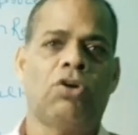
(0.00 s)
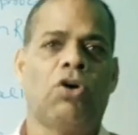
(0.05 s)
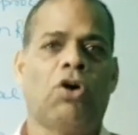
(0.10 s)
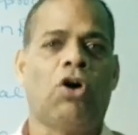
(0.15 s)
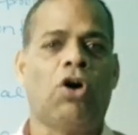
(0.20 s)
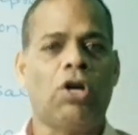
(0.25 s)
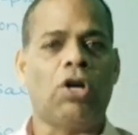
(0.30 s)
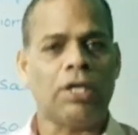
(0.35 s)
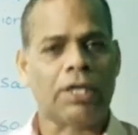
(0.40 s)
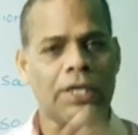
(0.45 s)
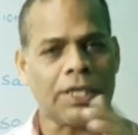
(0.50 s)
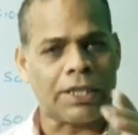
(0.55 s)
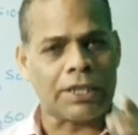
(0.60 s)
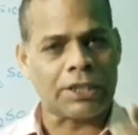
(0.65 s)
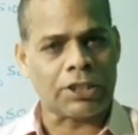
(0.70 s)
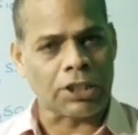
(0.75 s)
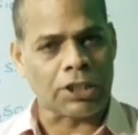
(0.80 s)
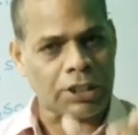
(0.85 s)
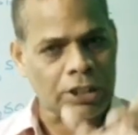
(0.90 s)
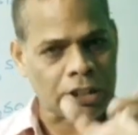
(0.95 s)
Only
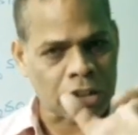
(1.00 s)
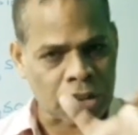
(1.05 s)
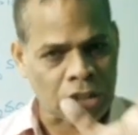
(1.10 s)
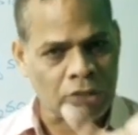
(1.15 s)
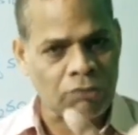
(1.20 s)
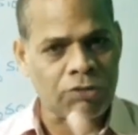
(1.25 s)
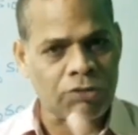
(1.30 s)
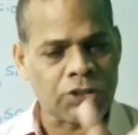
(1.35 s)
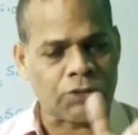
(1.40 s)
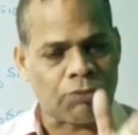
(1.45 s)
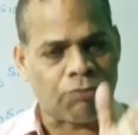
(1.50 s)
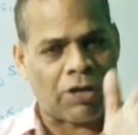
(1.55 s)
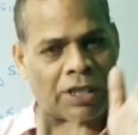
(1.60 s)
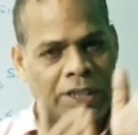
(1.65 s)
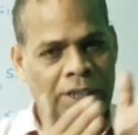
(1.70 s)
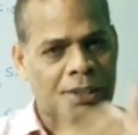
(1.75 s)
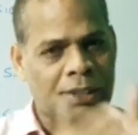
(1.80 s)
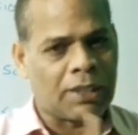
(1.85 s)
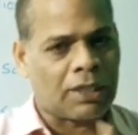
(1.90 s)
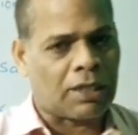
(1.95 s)
it distinguishes
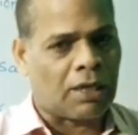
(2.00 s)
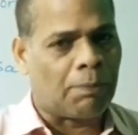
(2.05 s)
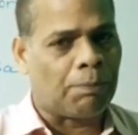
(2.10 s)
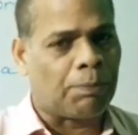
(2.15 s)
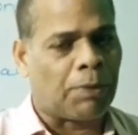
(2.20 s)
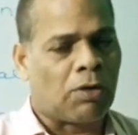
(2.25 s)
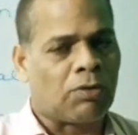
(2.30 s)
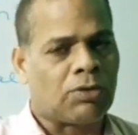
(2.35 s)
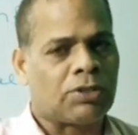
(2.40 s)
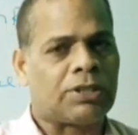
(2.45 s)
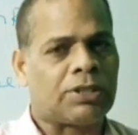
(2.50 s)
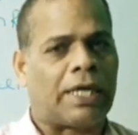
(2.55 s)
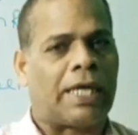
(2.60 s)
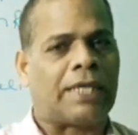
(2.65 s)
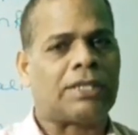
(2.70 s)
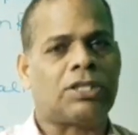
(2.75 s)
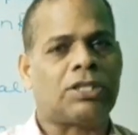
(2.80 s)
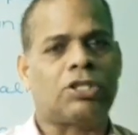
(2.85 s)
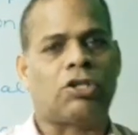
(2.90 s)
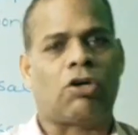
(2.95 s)
whether the compound is
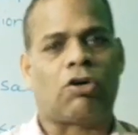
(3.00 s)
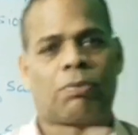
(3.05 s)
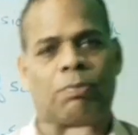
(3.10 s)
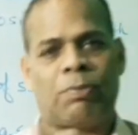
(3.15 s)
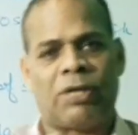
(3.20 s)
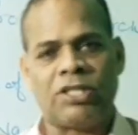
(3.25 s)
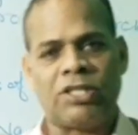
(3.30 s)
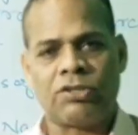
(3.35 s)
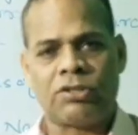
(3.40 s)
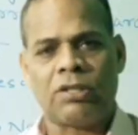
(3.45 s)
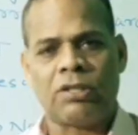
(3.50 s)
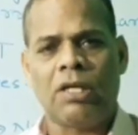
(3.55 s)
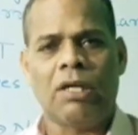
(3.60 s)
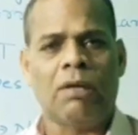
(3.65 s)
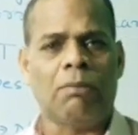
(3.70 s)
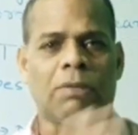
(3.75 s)
acid or base,